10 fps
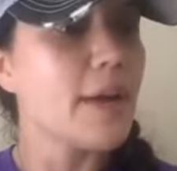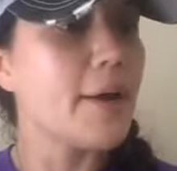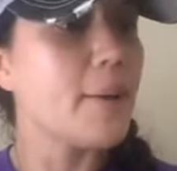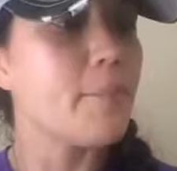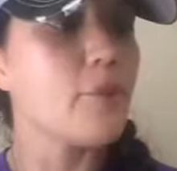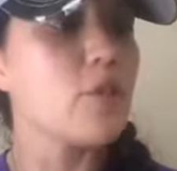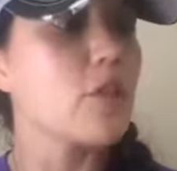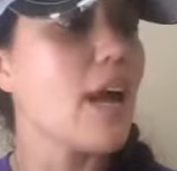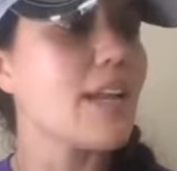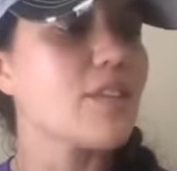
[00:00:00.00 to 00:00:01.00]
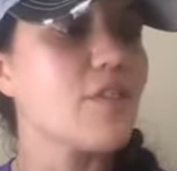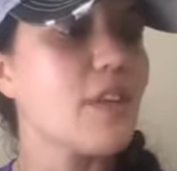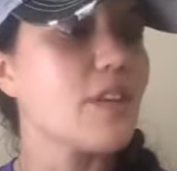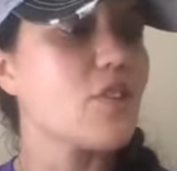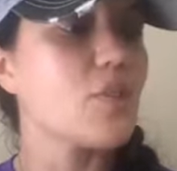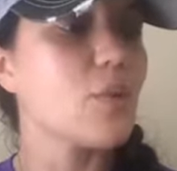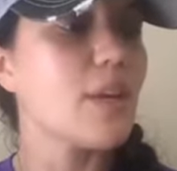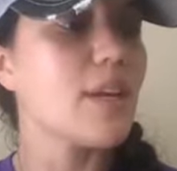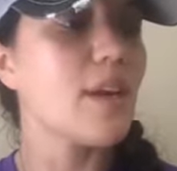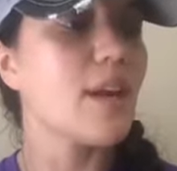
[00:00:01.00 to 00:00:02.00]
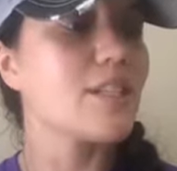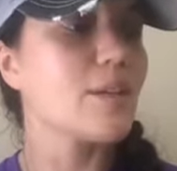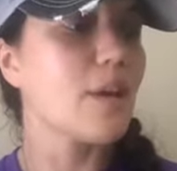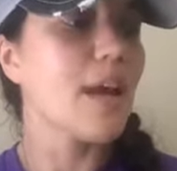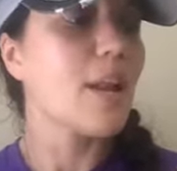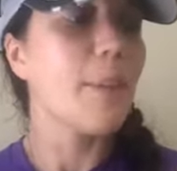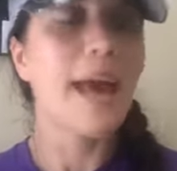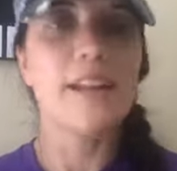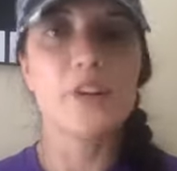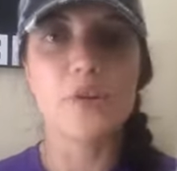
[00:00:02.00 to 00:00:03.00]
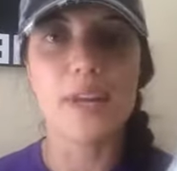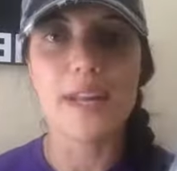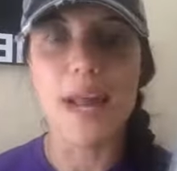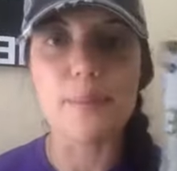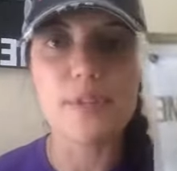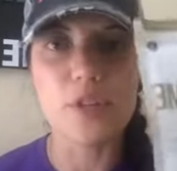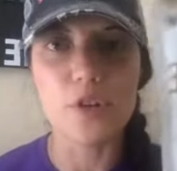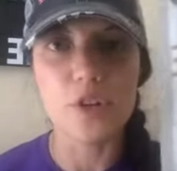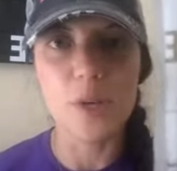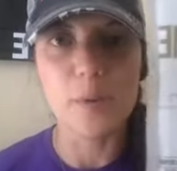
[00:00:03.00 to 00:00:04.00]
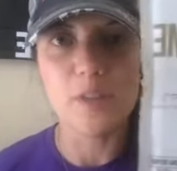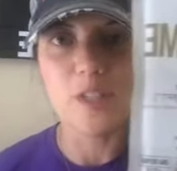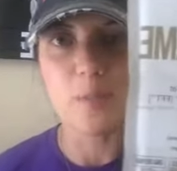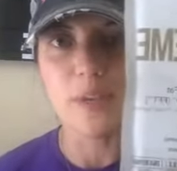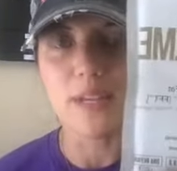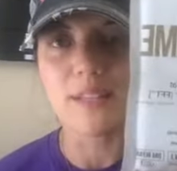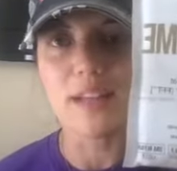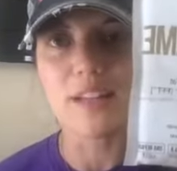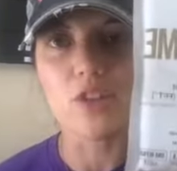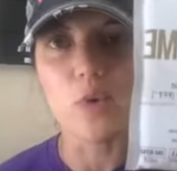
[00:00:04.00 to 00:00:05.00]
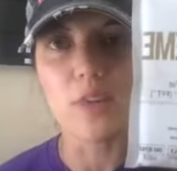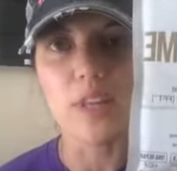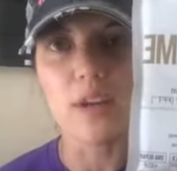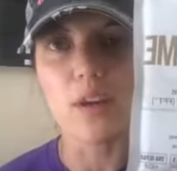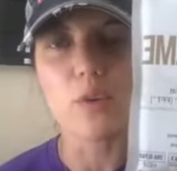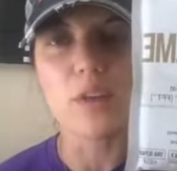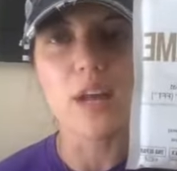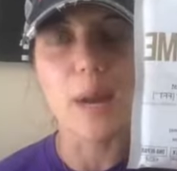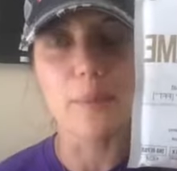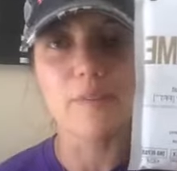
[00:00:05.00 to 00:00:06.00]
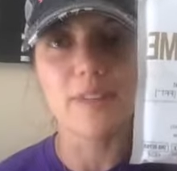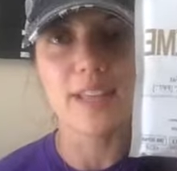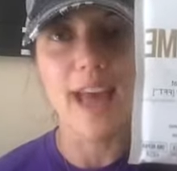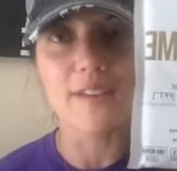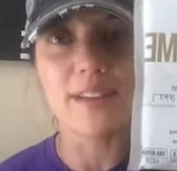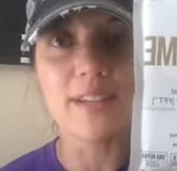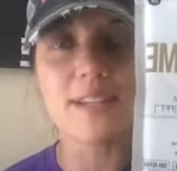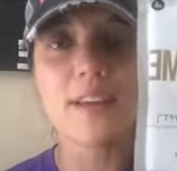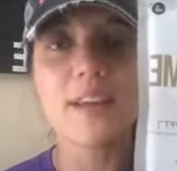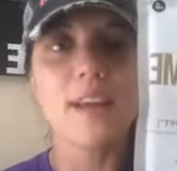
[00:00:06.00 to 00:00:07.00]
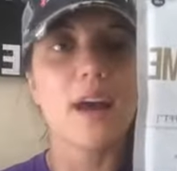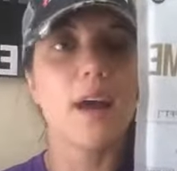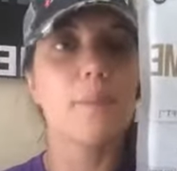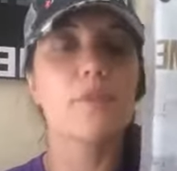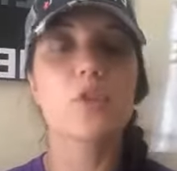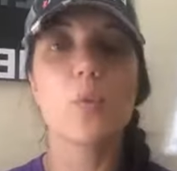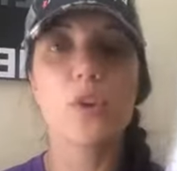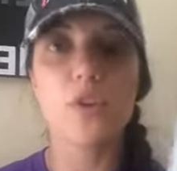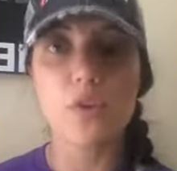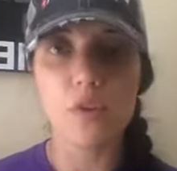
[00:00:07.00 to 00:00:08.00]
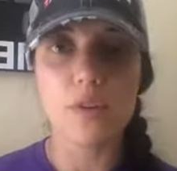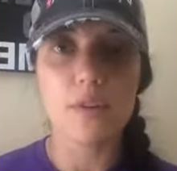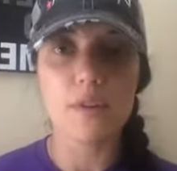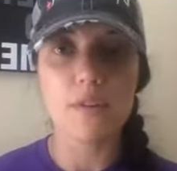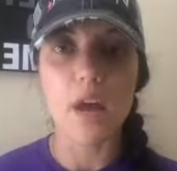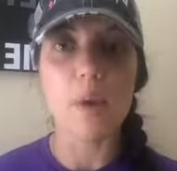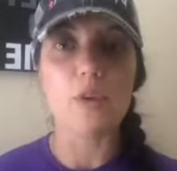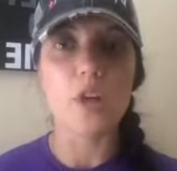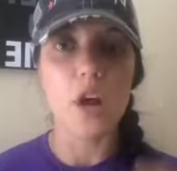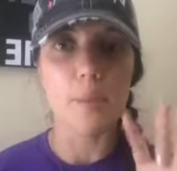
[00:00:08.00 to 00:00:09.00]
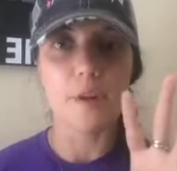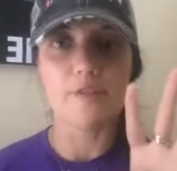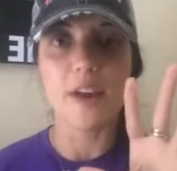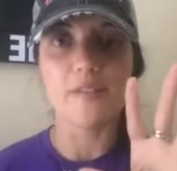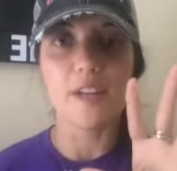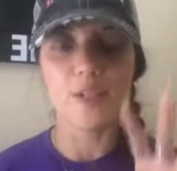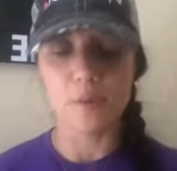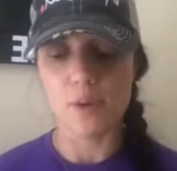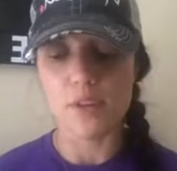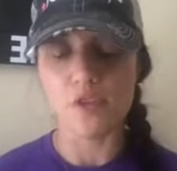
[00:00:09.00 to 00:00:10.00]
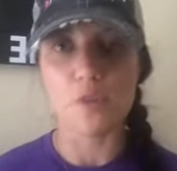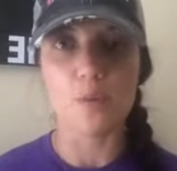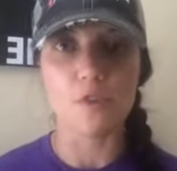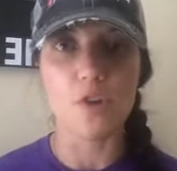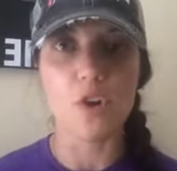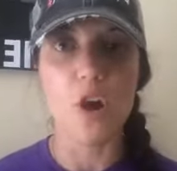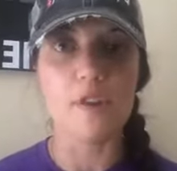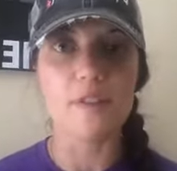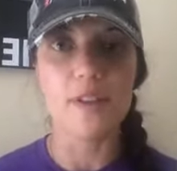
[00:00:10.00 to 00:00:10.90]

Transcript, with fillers: Um, there's lots of things to it. It's a, got a patent ingredient. I'm still learning about this because it's only only a couple of us have it. Um, so when you I will talk about a five day experience soon, but if you're a coffee